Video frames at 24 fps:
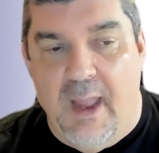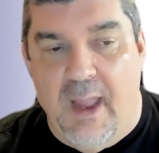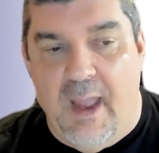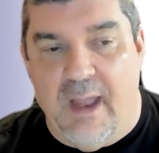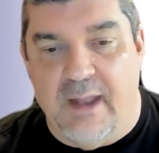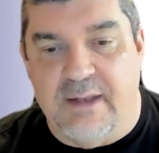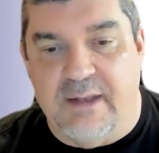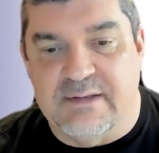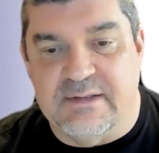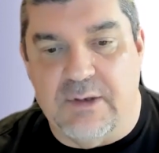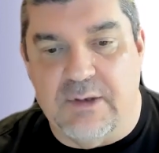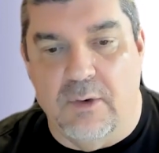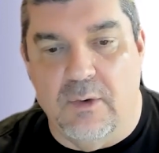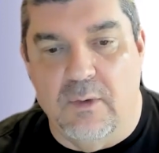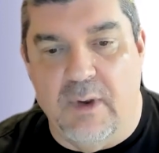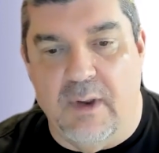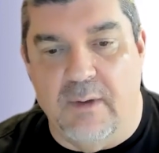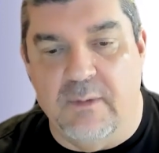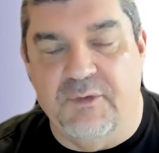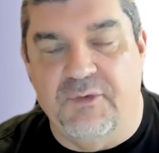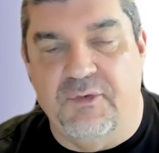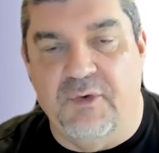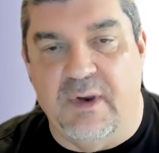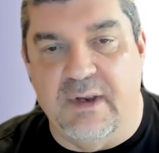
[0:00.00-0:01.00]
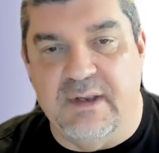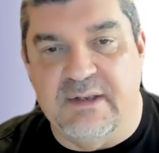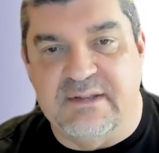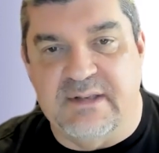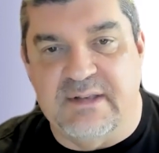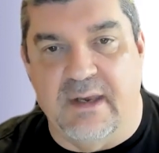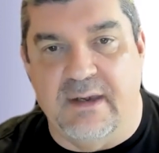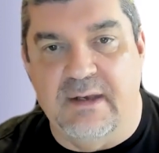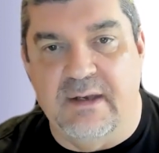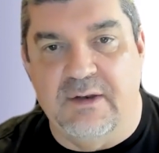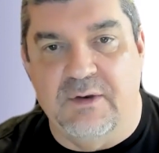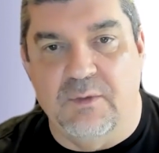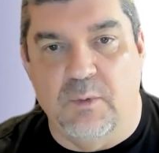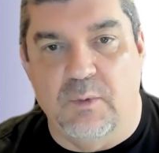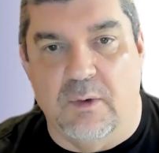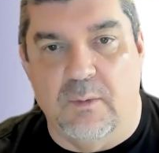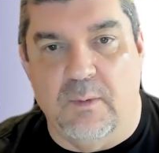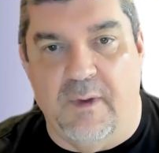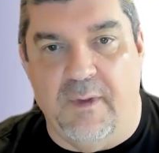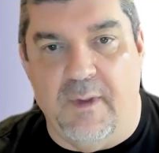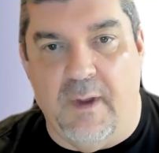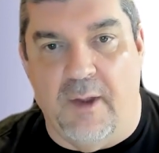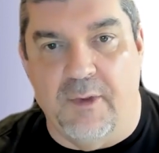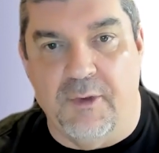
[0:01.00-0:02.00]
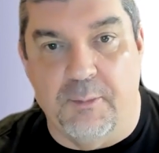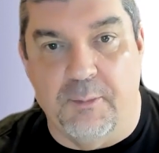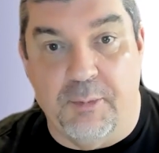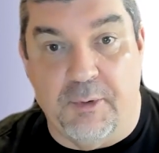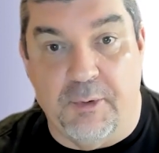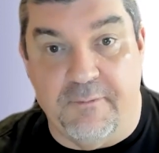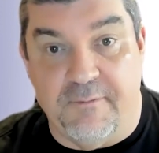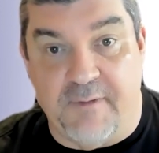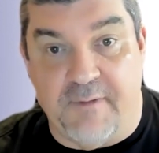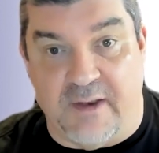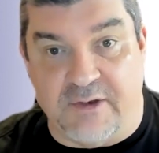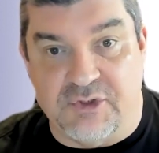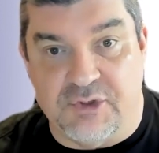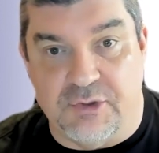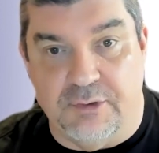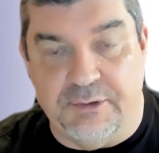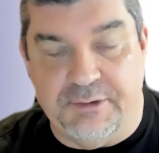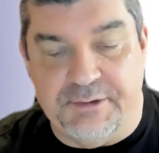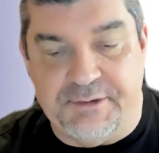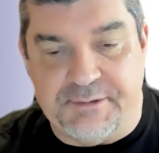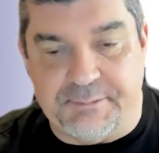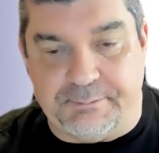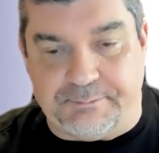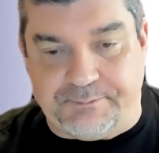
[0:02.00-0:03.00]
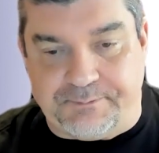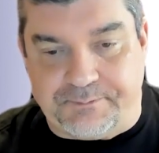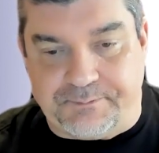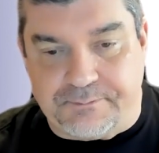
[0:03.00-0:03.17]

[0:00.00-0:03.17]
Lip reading: And so it was very exciting to work with other professionals